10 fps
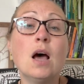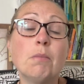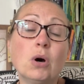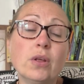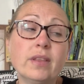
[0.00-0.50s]

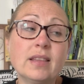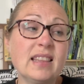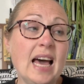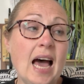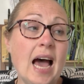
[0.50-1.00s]
But other than
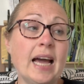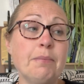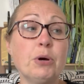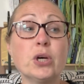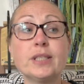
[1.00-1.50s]
that, I
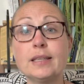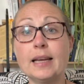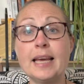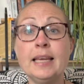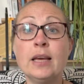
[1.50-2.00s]

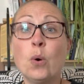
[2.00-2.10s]
personally